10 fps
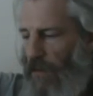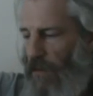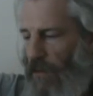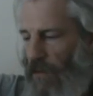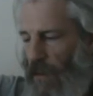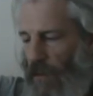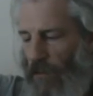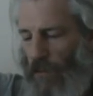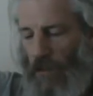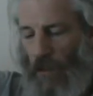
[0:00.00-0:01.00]

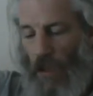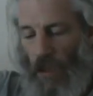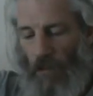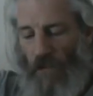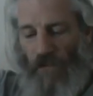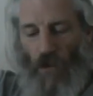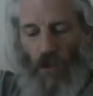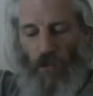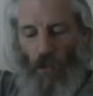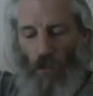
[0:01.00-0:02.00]
So, but
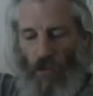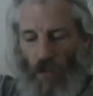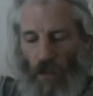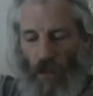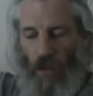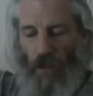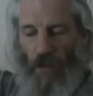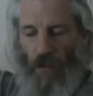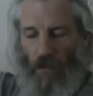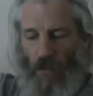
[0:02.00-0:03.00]
first wort, this
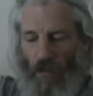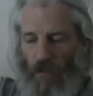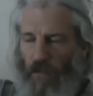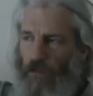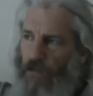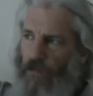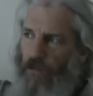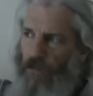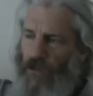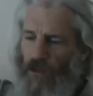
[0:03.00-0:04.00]
is the
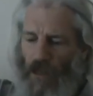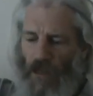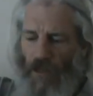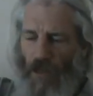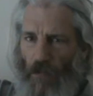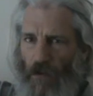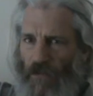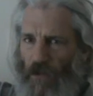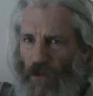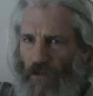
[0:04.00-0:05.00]
second time I've
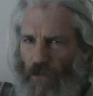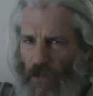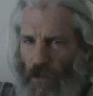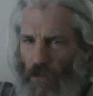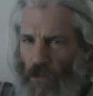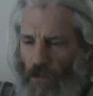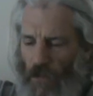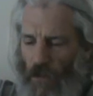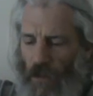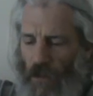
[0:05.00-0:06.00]
tried a first wort
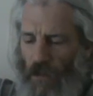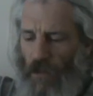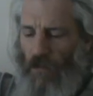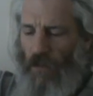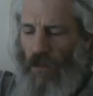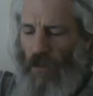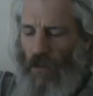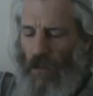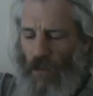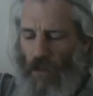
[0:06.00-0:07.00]
edition beer.
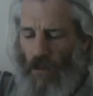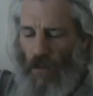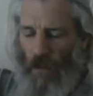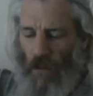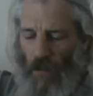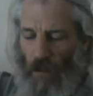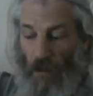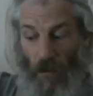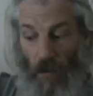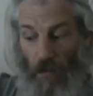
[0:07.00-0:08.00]
So
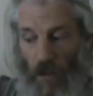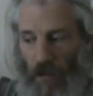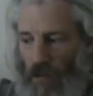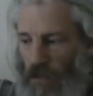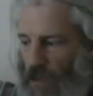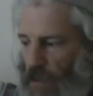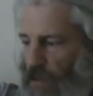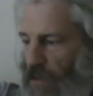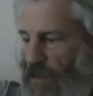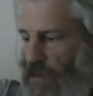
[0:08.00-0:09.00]
that's going to be interesting
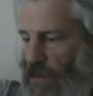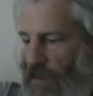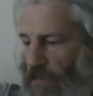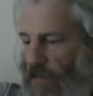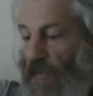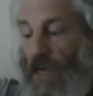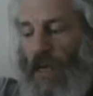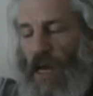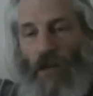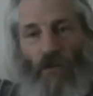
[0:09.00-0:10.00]
actually.
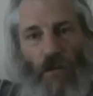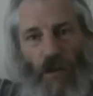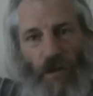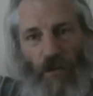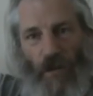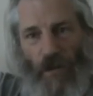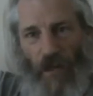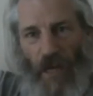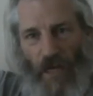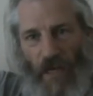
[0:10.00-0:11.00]
And it's also interesting,
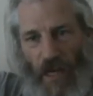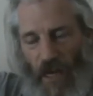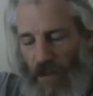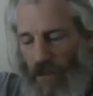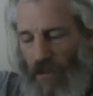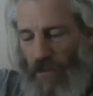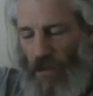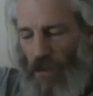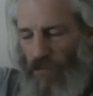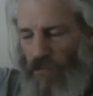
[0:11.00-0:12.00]
head to head, this is,
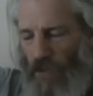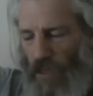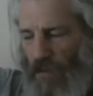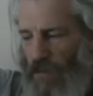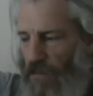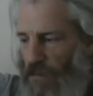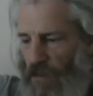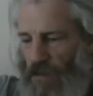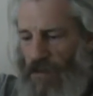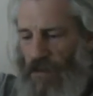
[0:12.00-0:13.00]
I really do think,